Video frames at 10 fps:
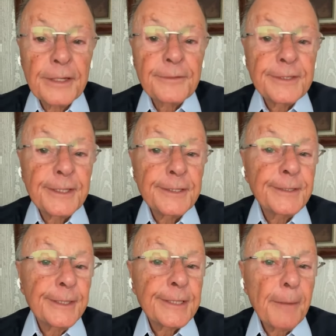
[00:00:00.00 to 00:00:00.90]
So,
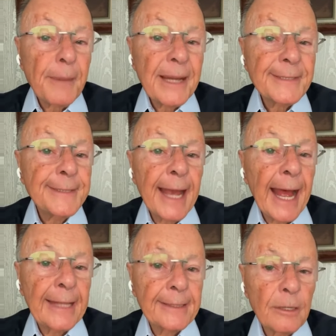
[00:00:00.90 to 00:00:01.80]

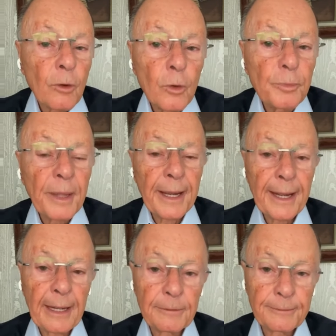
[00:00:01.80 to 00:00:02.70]
perhaps you
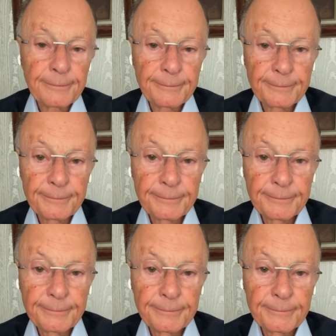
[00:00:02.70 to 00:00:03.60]

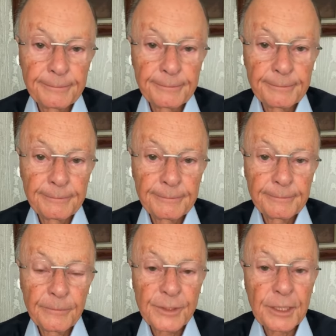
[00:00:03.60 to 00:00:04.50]
are in a
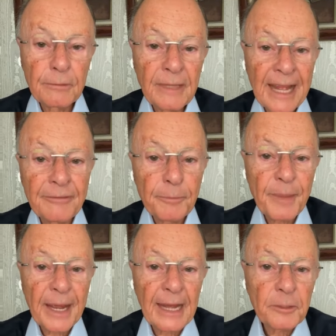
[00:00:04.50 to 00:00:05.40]
relationship with
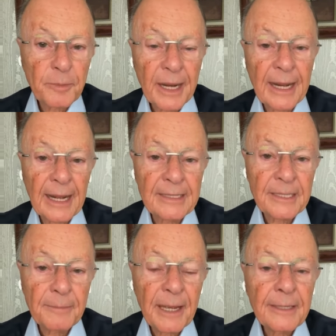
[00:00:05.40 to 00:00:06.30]
sin.
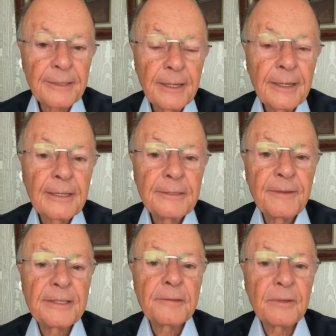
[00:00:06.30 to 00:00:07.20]
You
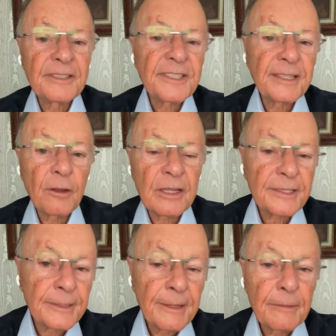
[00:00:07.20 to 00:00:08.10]
don't take sin
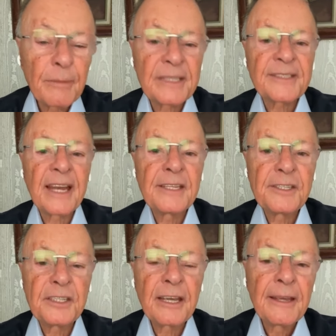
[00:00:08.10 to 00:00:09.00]
home, but
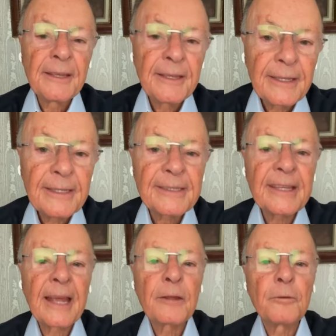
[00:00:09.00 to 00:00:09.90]
every now and
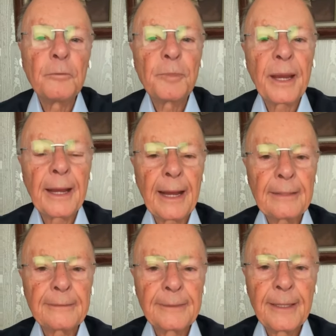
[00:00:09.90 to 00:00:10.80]
then you go
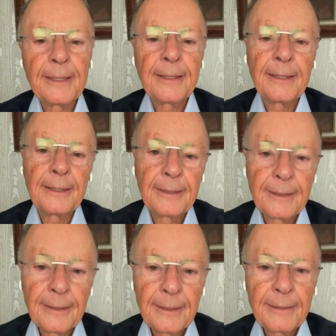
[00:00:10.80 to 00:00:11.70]
out and
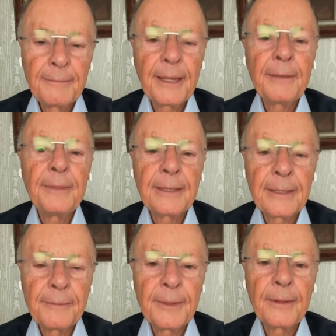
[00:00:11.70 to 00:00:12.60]
you see
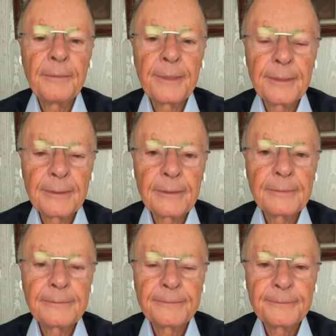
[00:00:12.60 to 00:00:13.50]
sin outside.
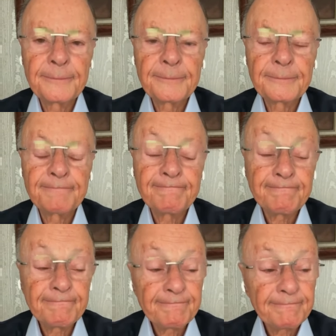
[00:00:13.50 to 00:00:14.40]

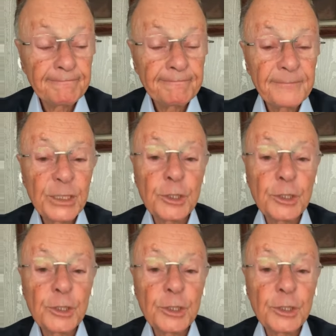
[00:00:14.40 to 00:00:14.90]
My friend,